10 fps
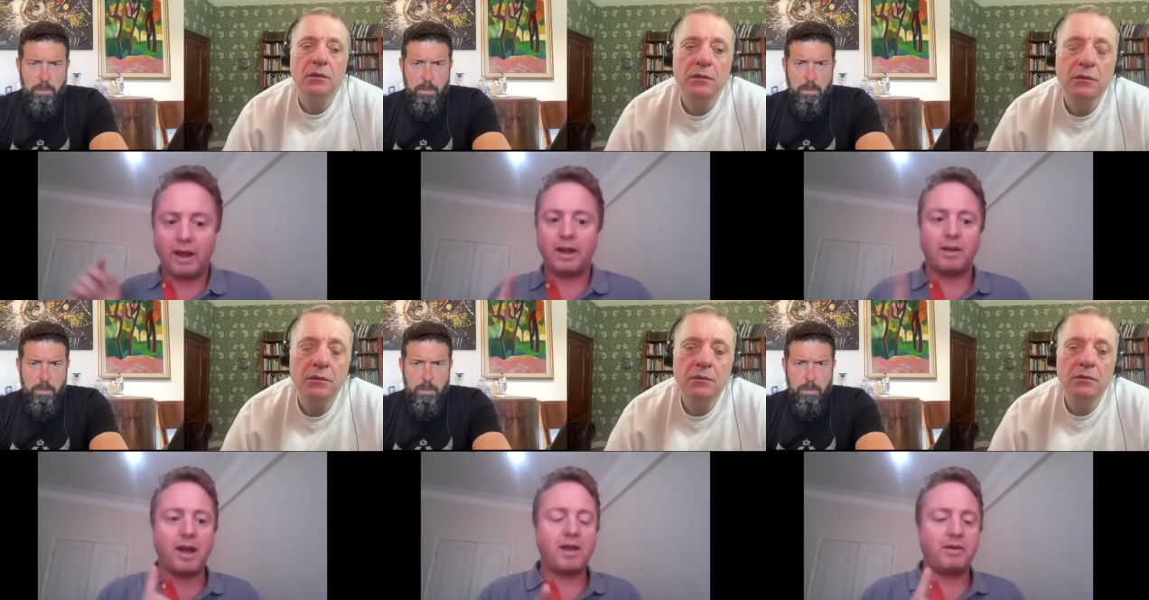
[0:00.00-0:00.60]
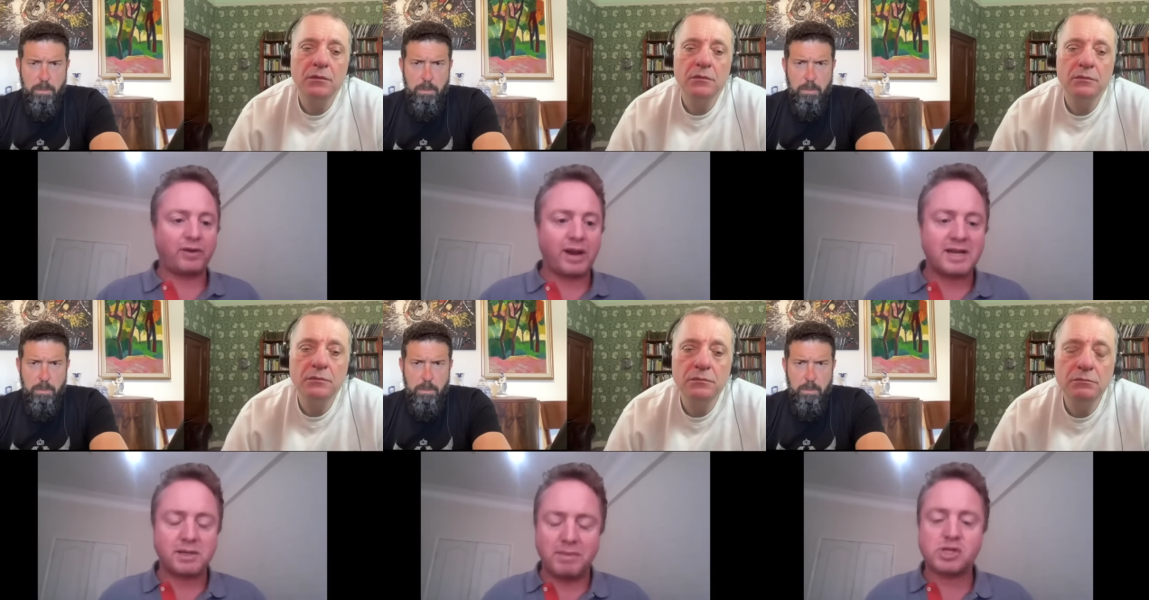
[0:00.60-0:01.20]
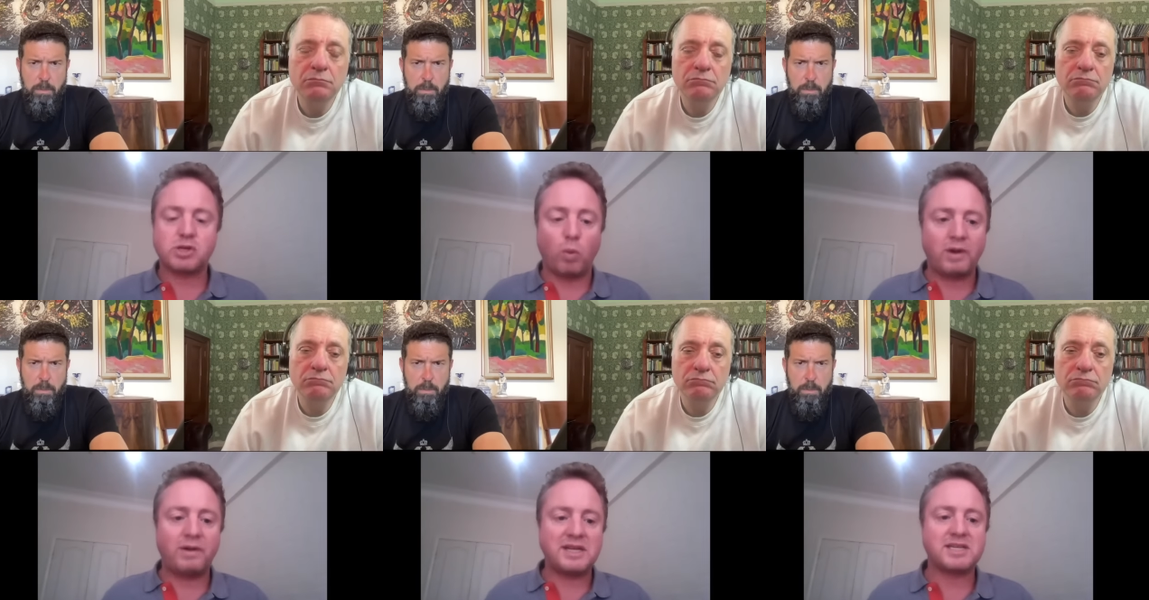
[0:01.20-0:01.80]
Speaker 1: I had forgot to mention
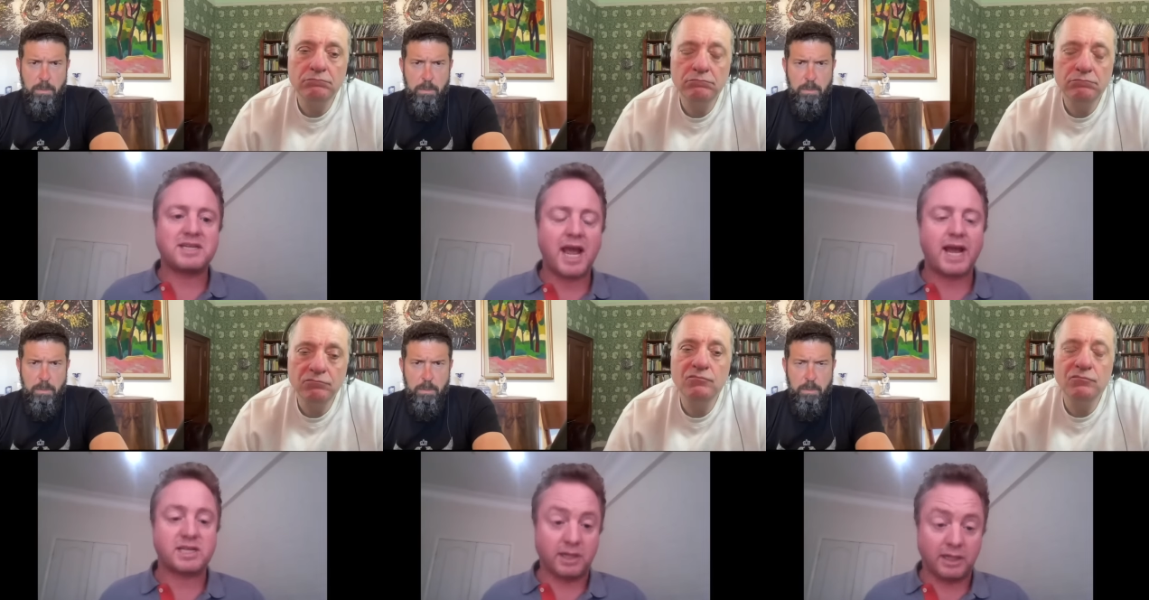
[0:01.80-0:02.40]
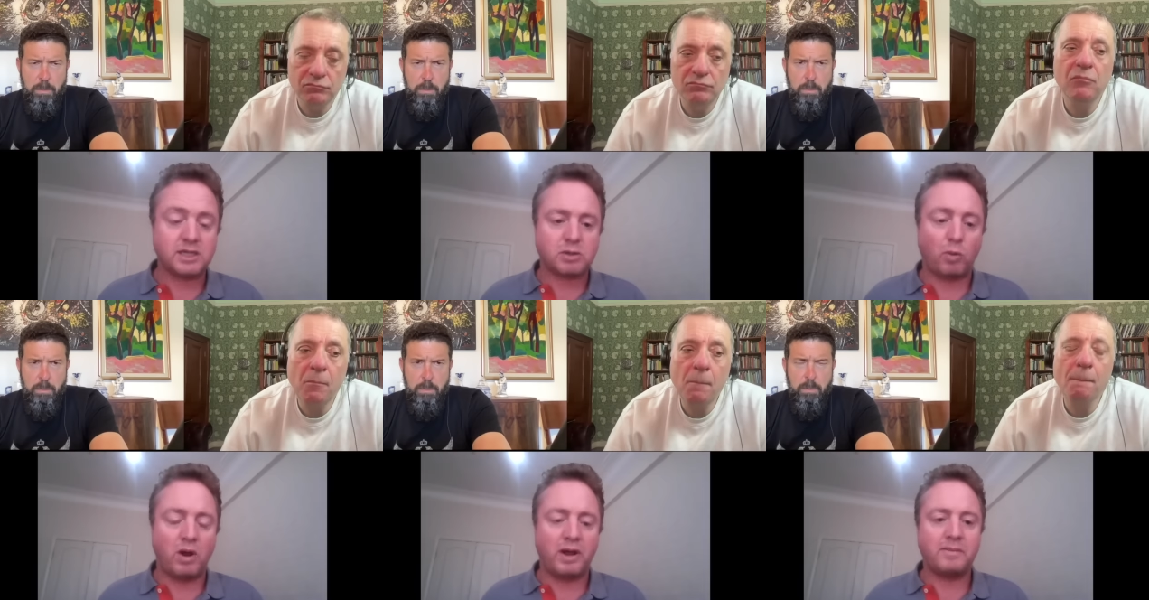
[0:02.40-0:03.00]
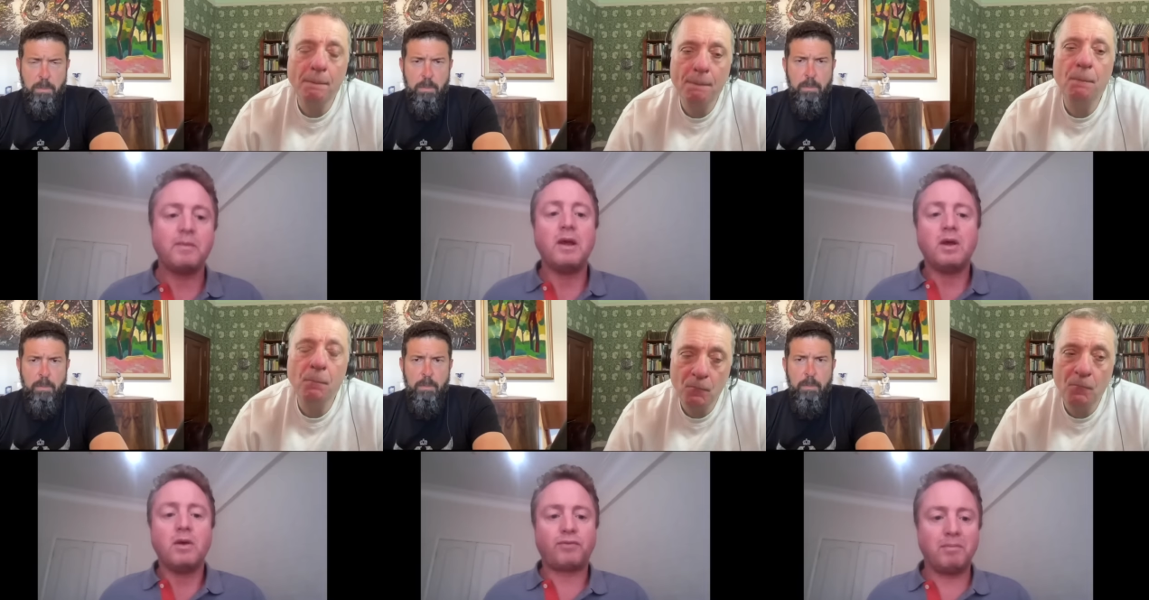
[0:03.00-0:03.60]
one of these attacks, at least one
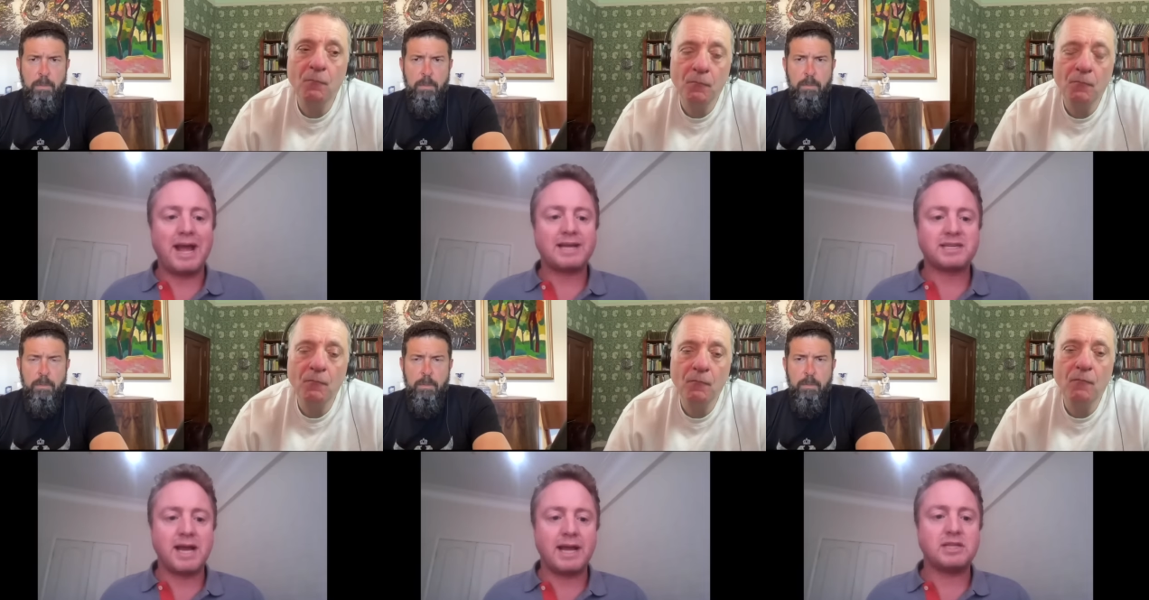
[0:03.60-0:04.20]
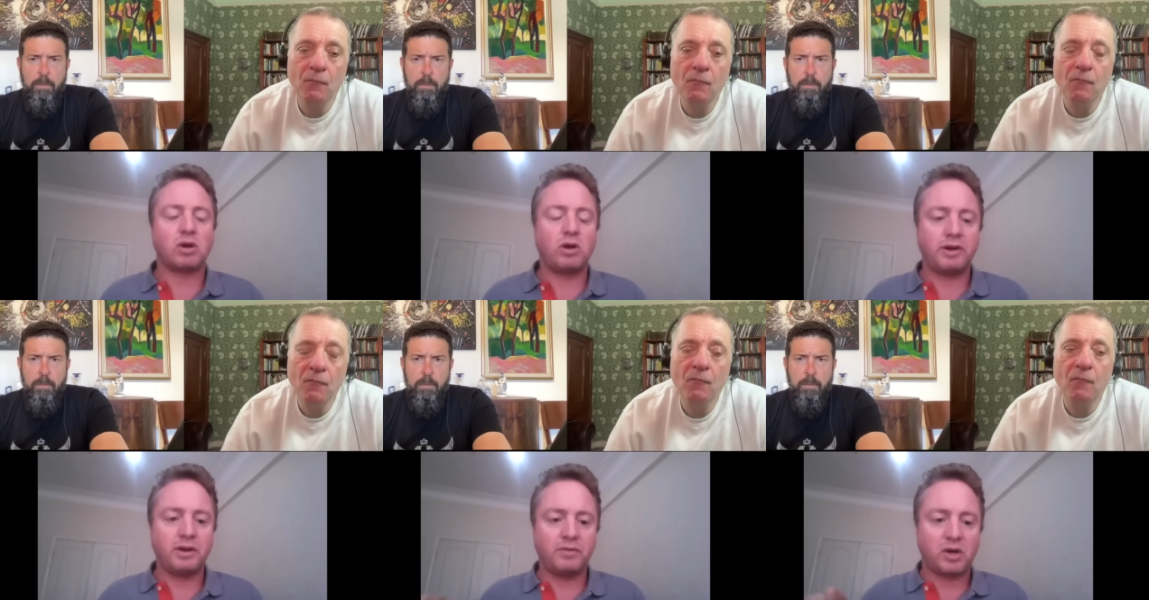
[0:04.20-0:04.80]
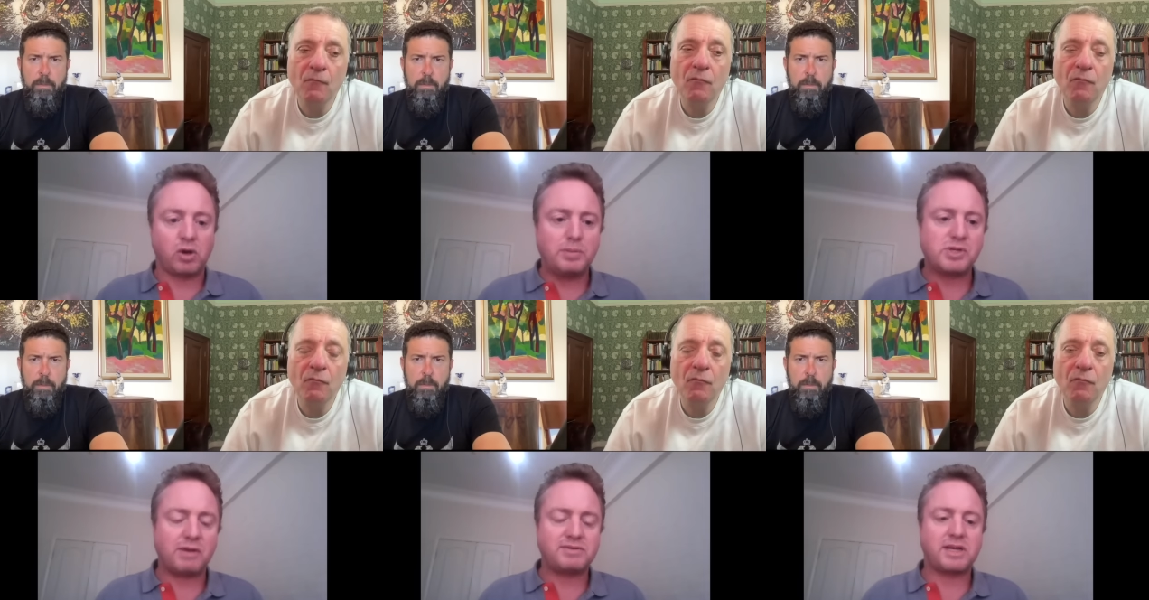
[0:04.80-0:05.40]
from last night on the
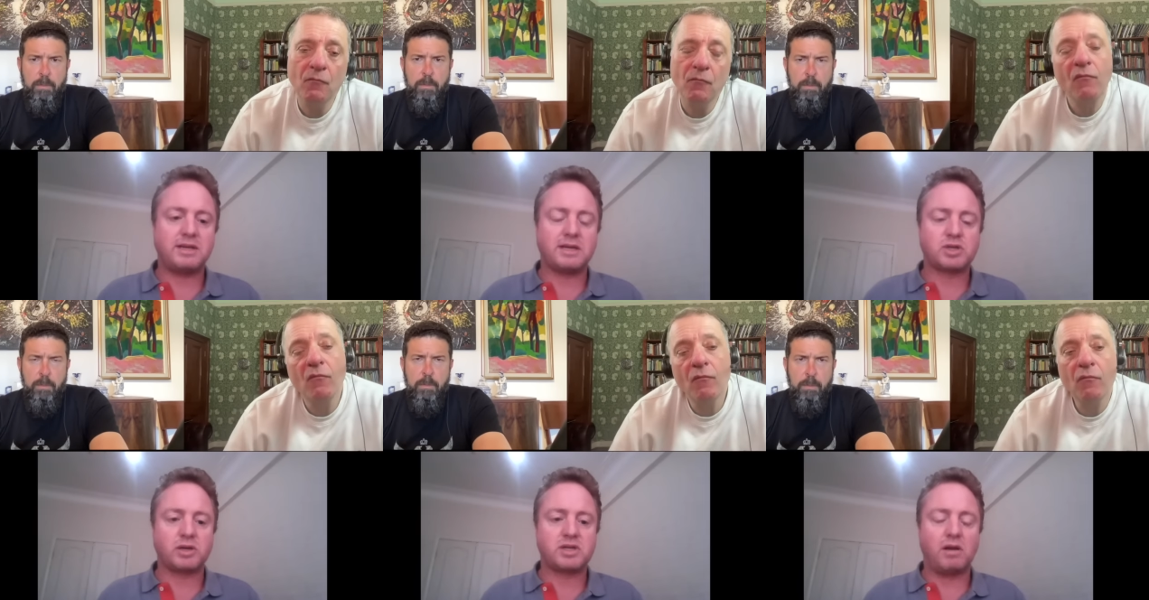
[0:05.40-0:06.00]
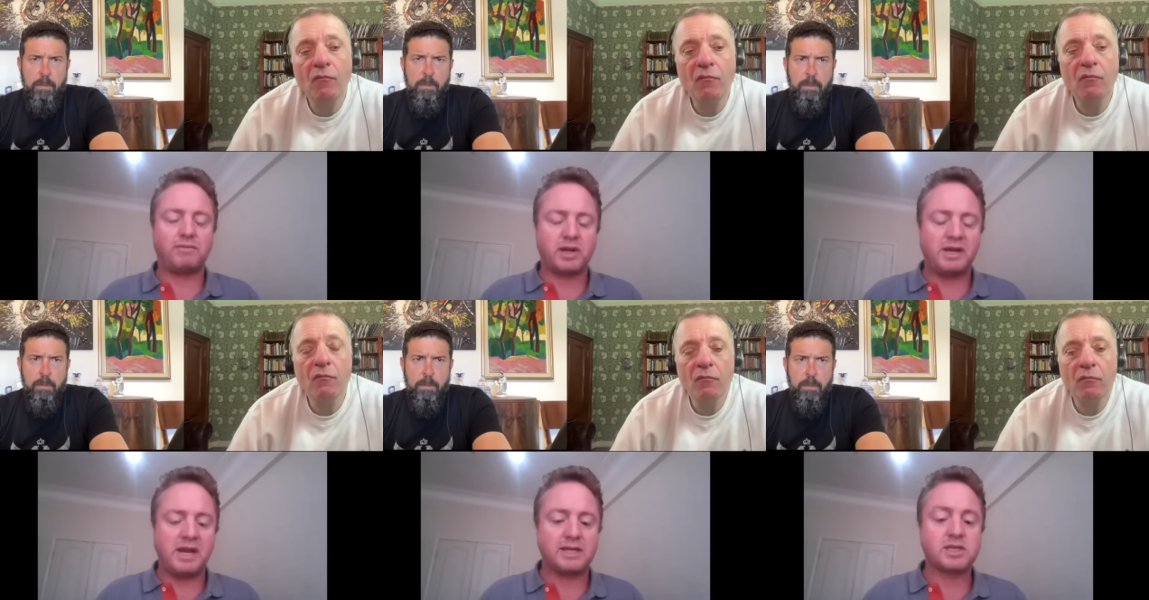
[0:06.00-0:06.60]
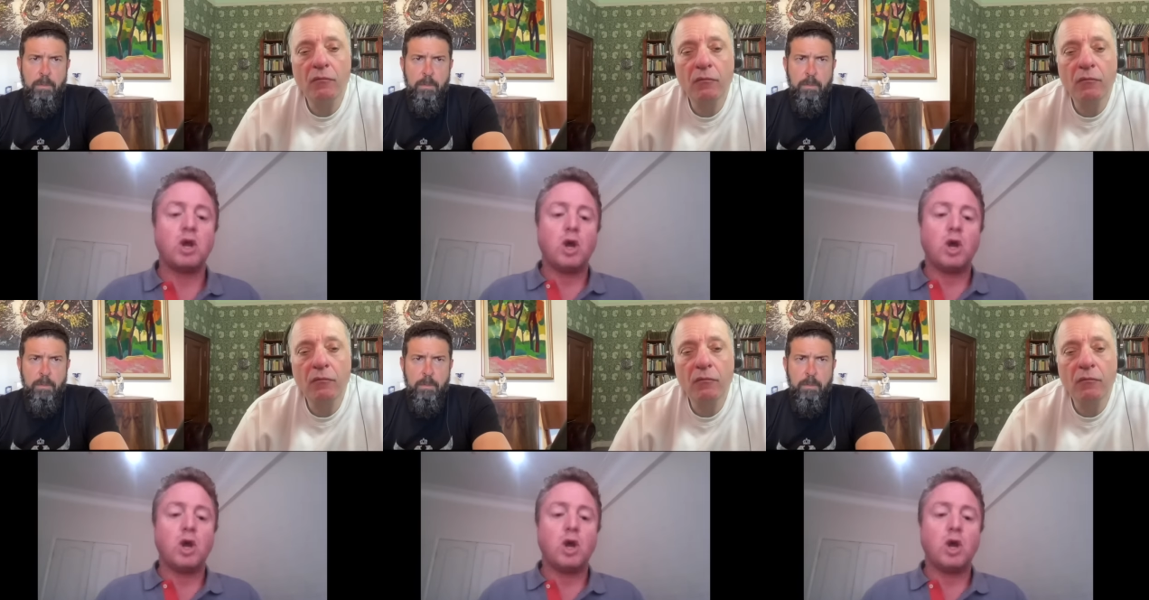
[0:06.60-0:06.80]
Kuibyshevsky district of Donetsk,